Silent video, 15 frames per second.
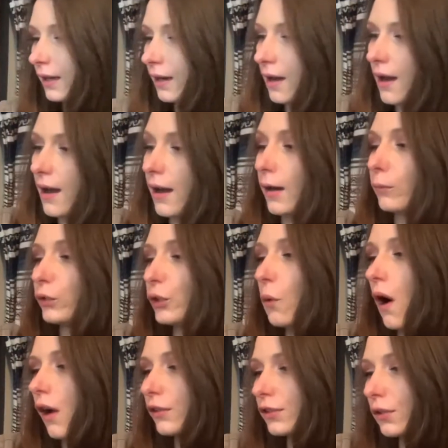You
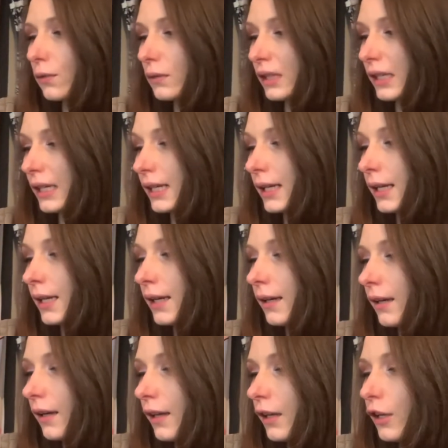also
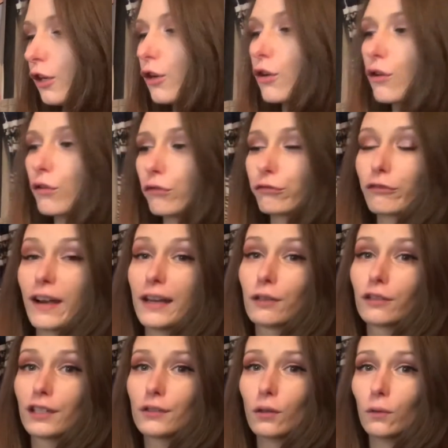need
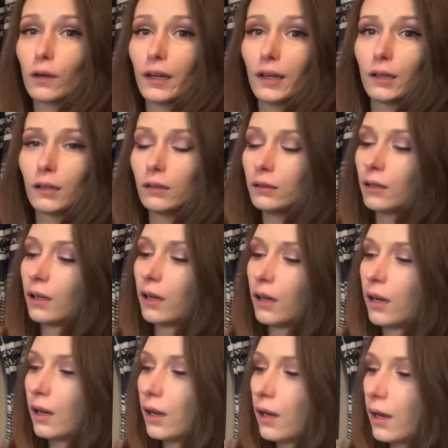fragrance oil.
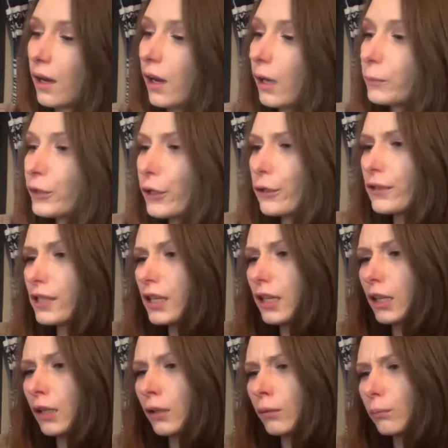I'm
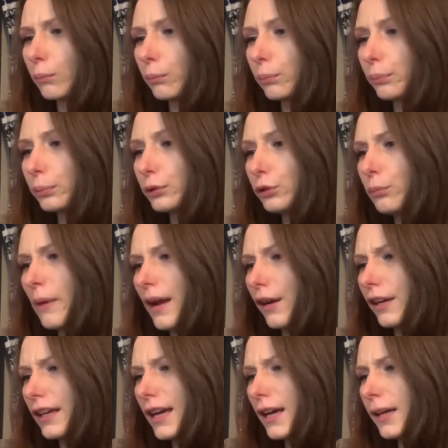using
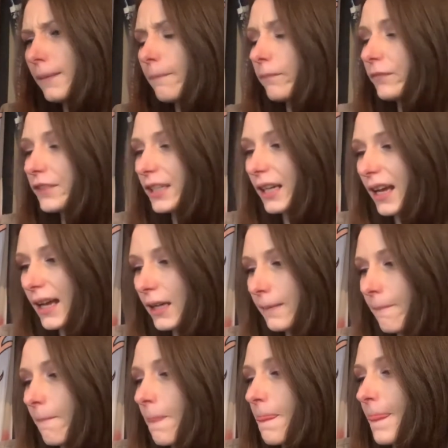Plumeria today.
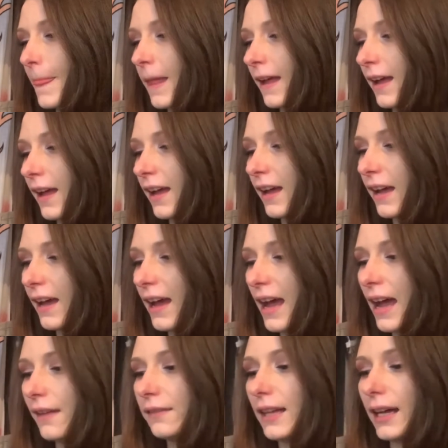
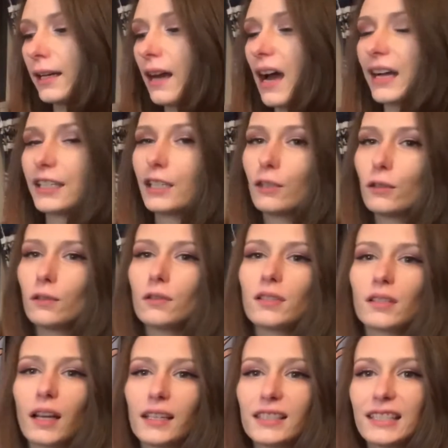And then I
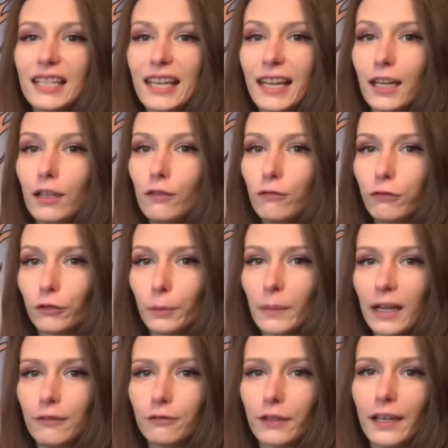use a tin for
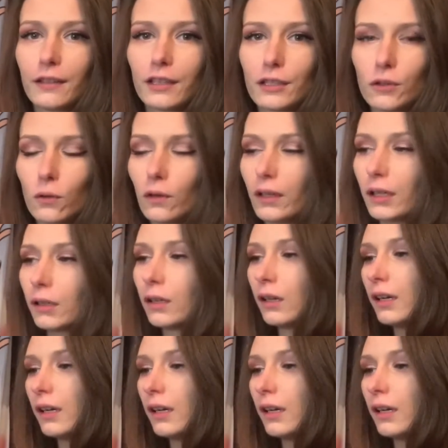my fragrance oil.